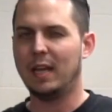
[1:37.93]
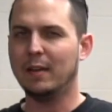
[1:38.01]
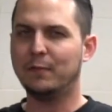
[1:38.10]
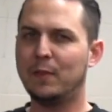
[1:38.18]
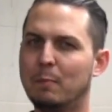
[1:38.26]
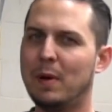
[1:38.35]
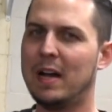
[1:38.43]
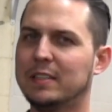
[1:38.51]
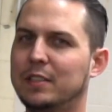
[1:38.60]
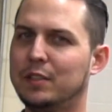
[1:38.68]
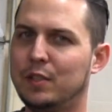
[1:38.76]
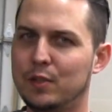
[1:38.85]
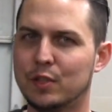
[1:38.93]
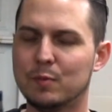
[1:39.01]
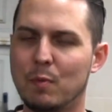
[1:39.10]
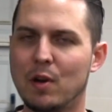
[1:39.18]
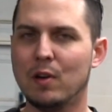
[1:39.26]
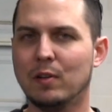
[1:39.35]
If the box is too
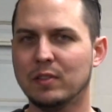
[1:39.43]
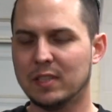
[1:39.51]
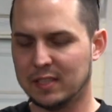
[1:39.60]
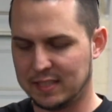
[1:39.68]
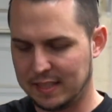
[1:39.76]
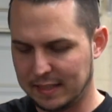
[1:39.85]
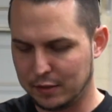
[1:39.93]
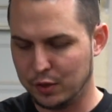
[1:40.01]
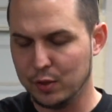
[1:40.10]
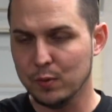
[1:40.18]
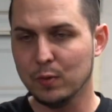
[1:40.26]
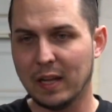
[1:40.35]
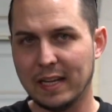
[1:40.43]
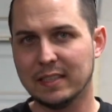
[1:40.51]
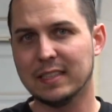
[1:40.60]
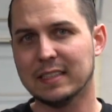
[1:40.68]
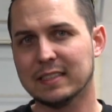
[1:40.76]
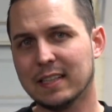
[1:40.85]
small to stick 2
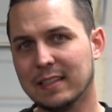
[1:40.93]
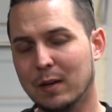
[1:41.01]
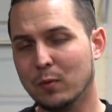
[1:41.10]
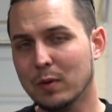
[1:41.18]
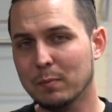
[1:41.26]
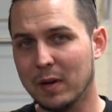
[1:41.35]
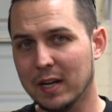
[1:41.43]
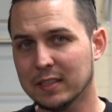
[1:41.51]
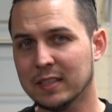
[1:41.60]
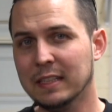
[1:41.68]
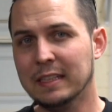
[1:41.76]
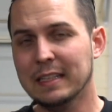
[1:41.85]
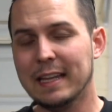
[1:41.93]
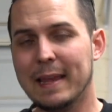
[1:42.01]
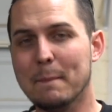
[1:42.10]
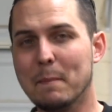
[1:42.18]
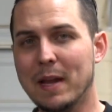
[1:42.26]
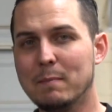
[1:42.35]
lights inside that one box,
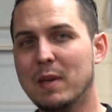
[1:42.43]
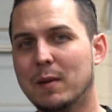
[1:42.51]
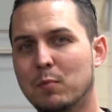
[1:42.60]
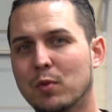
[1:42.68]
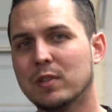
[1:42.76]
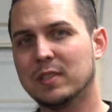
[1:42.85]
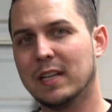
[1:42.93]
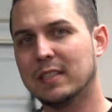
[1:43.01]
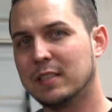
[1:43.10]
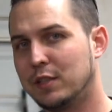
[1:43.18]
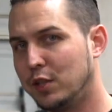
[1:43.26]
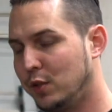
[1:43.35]
it might make more sense to